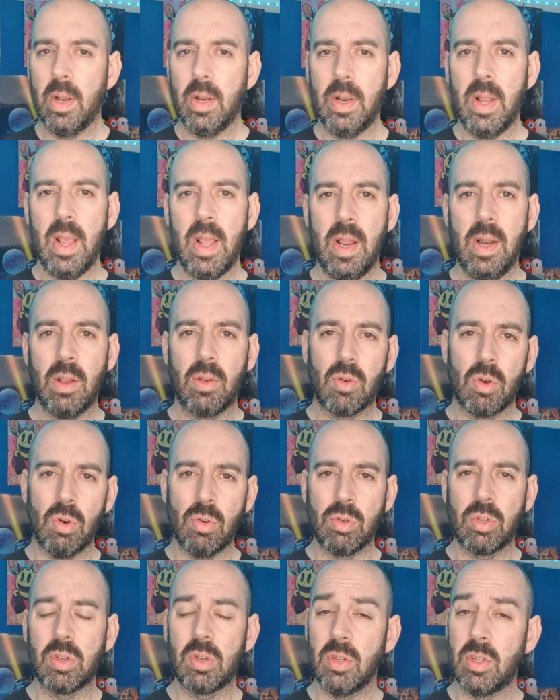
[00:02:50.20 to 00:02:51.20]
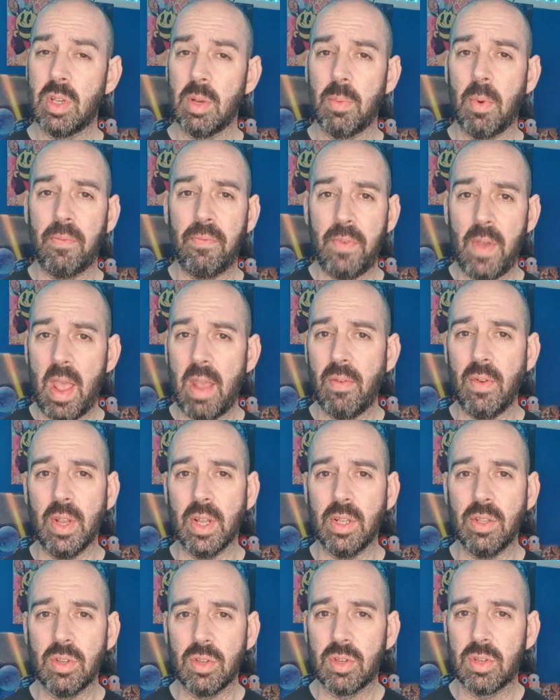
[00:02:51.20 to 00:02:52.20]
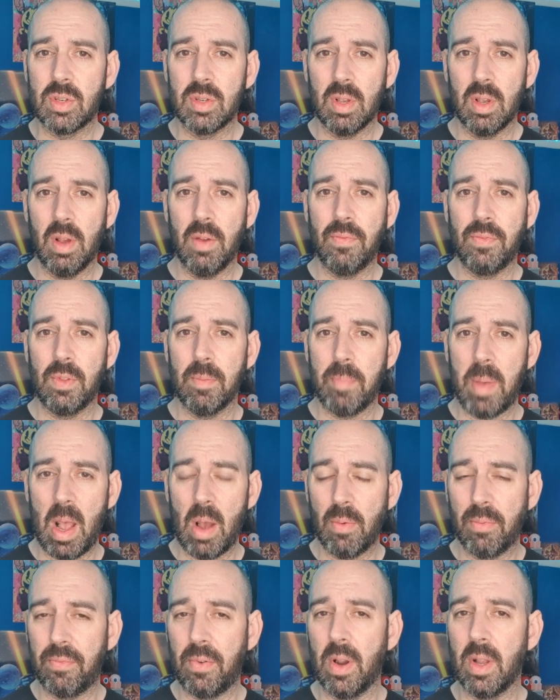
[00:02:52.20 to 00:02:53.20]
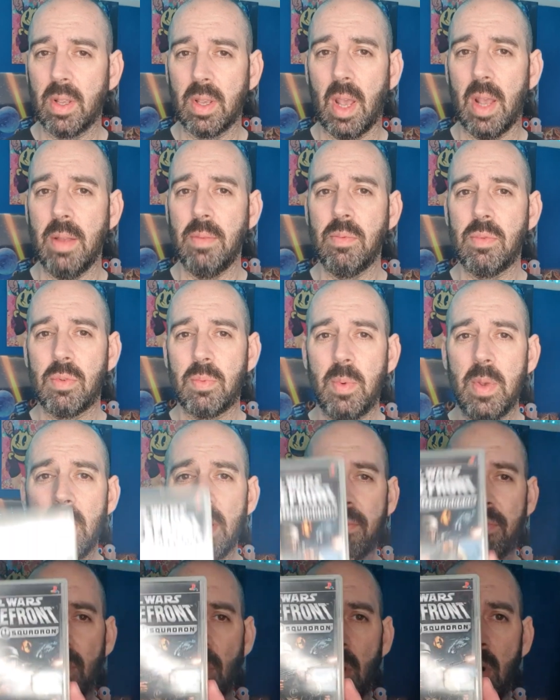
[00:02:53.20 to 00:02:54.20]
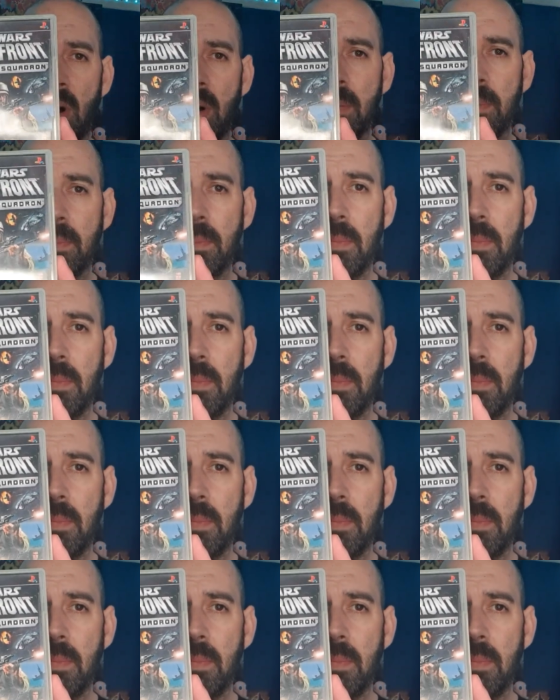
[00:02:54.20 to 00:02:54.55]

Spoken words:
Then, of course, because there were variants of the Battlefront games, we have got